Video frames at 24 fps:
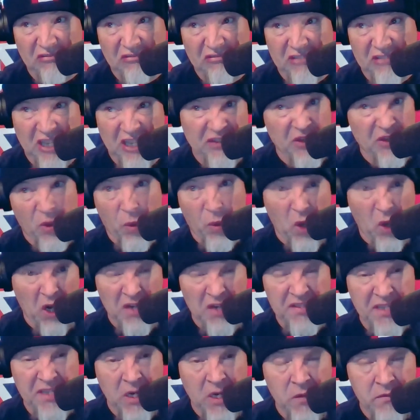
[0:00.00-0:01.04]
get their
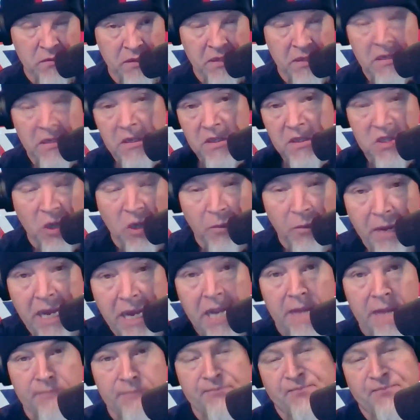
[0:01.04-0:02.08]
words out. So be
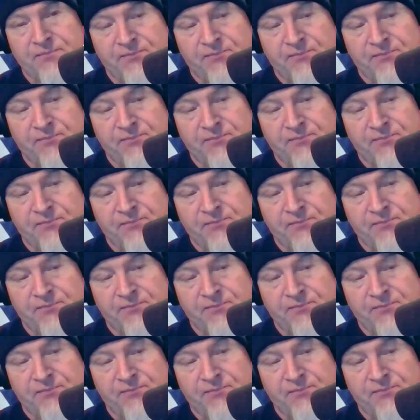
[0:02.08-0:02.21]
it.